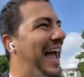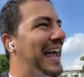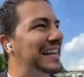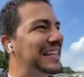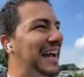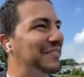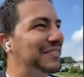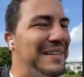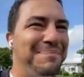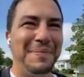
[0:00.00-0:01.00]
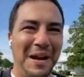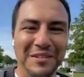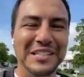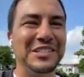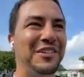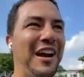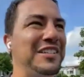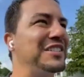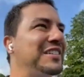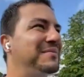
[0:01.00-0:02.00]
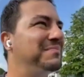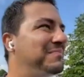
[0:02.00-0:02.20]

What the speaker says: and I've like barely scratched